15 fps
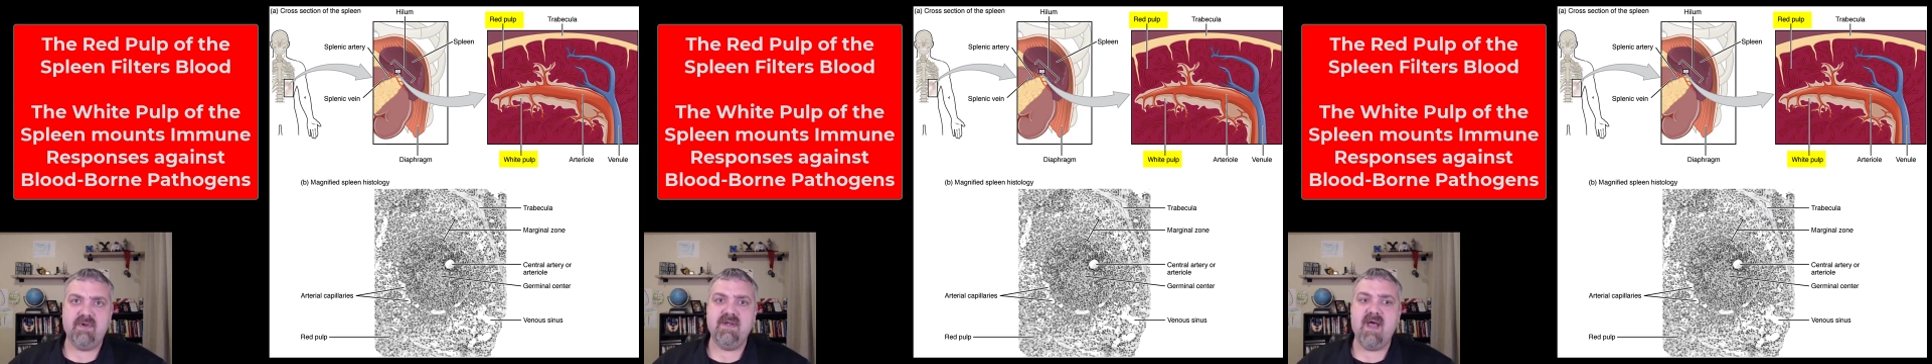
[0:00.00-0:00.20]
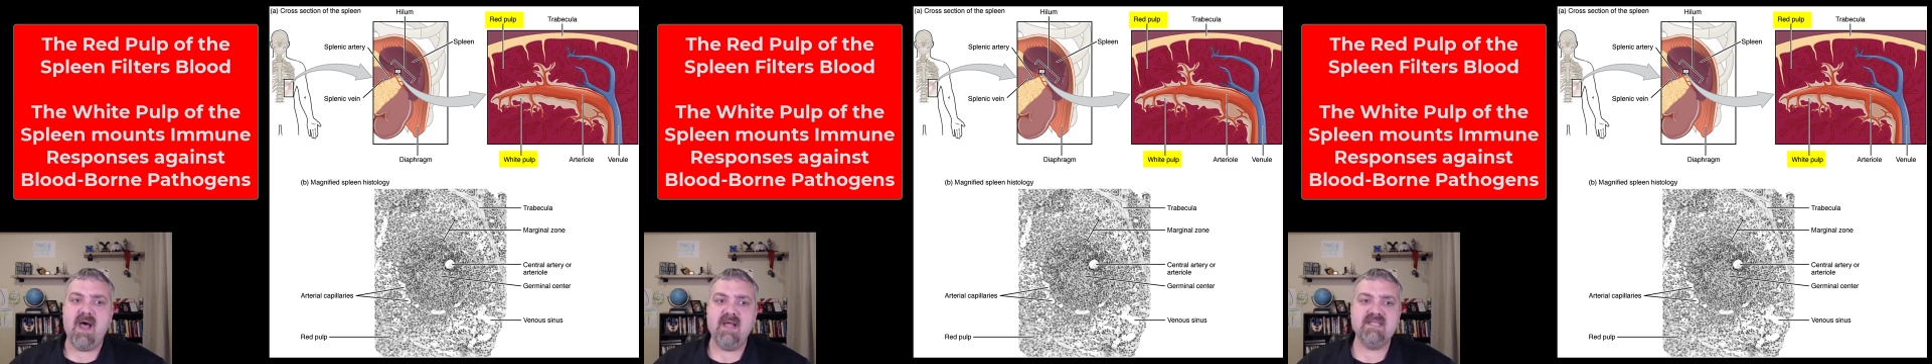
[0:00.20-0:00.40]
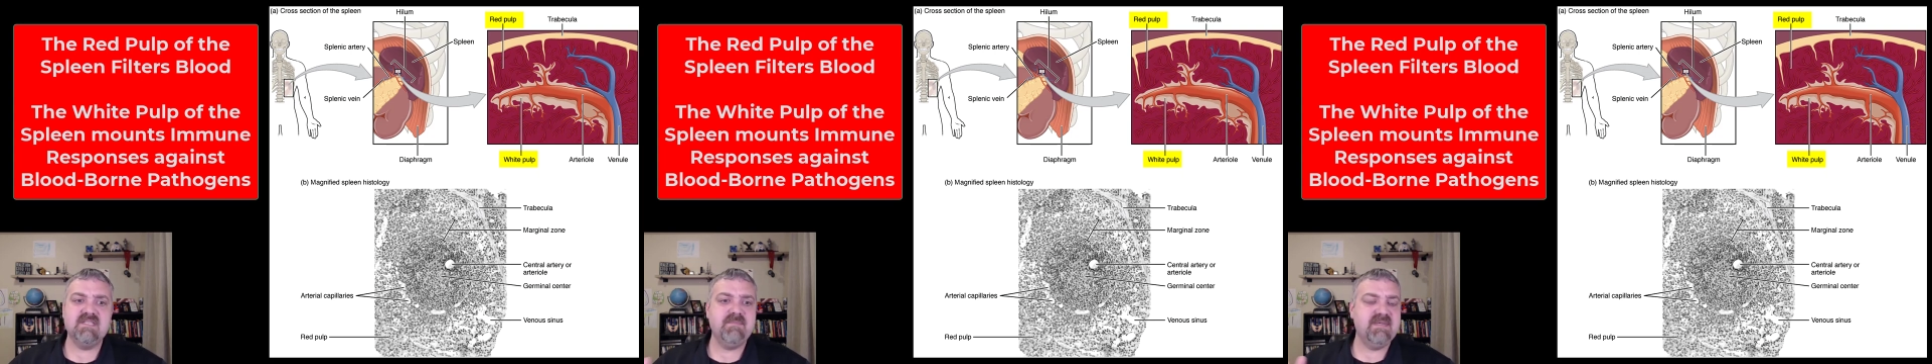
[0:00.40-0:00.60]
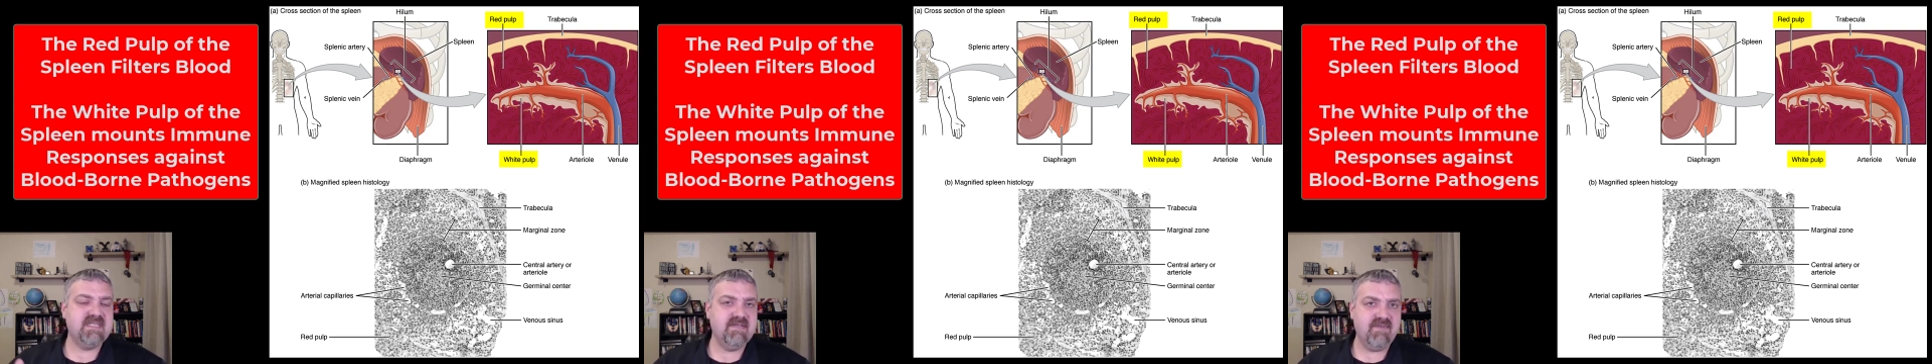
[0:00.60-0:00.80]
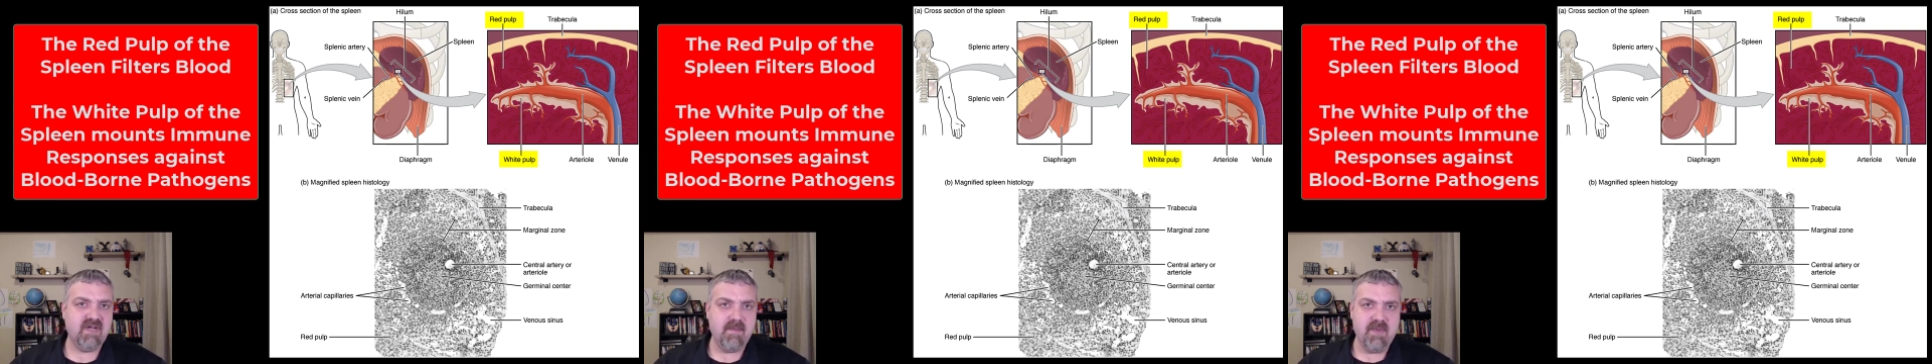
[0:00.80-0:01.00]
or
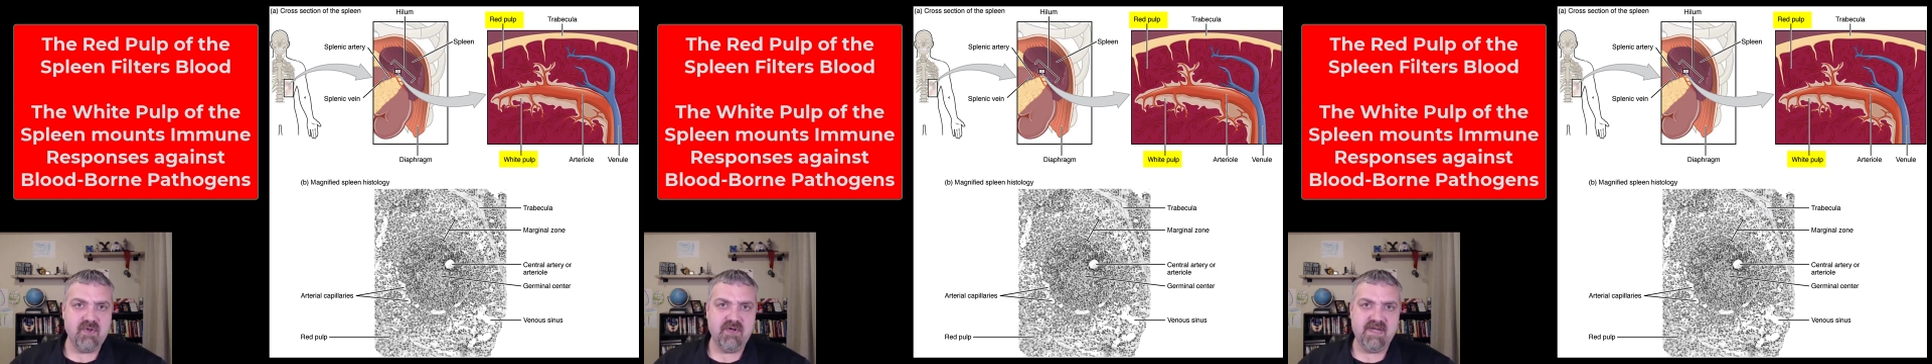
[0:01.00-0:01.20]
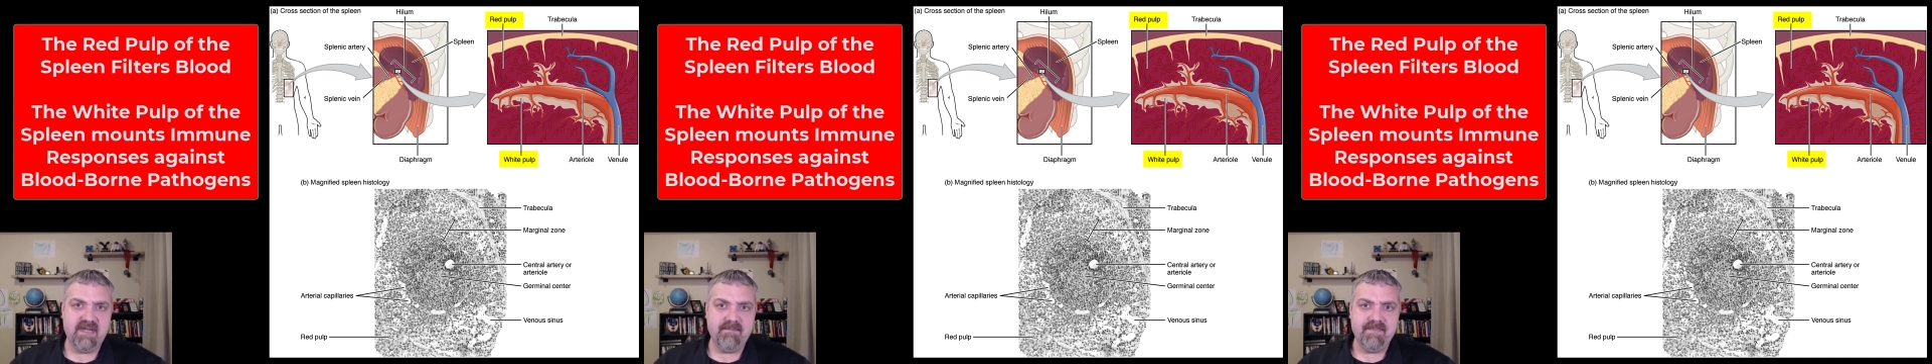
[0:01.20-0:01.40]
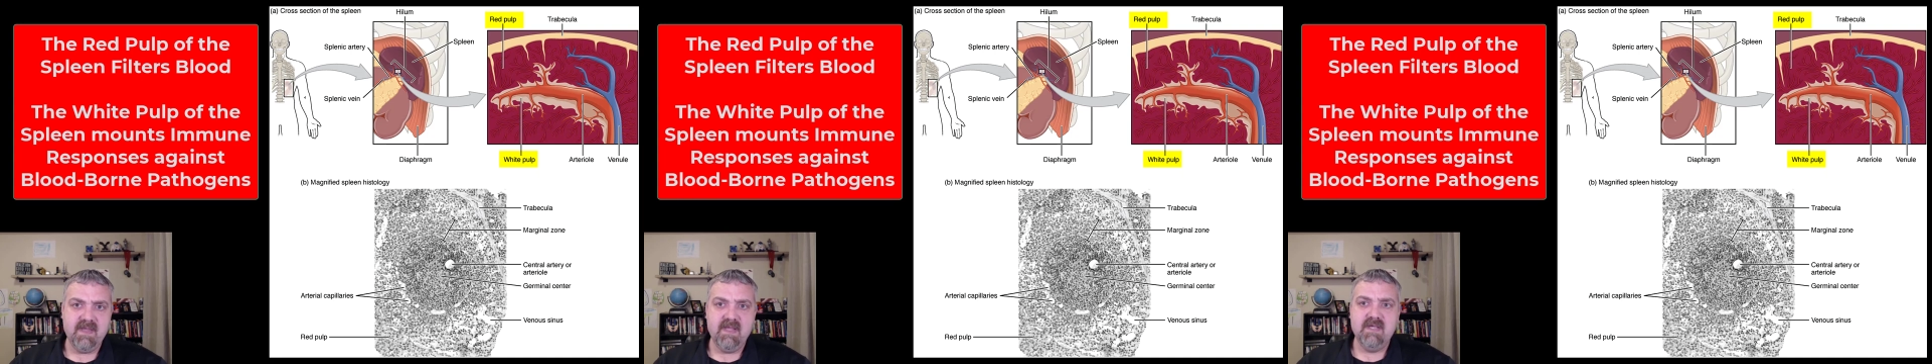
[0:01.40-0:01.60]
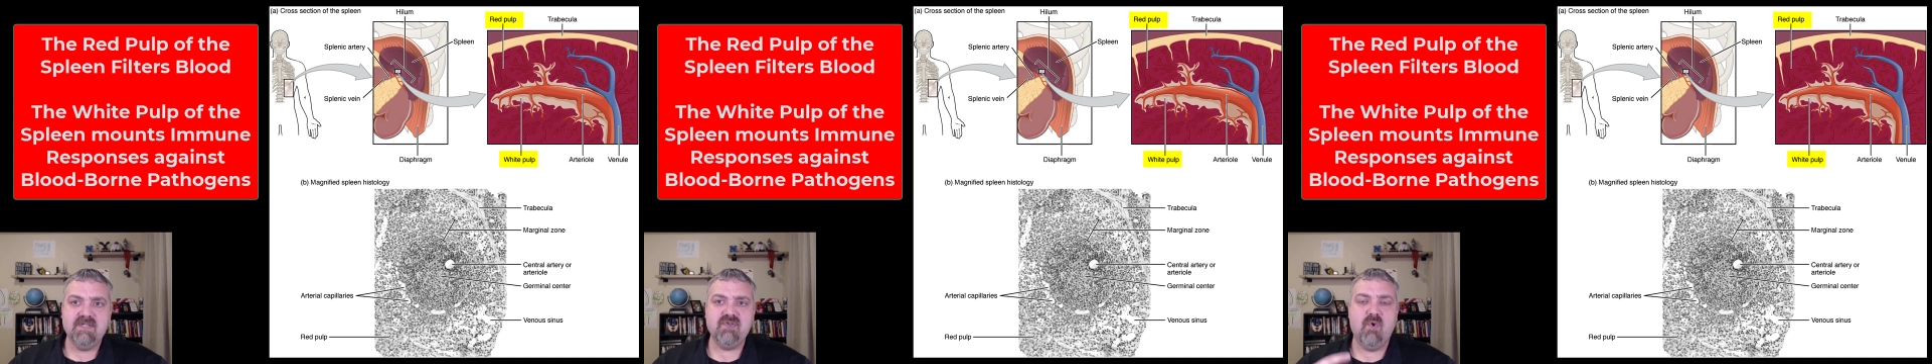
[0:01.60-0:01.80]
non-specific immunity.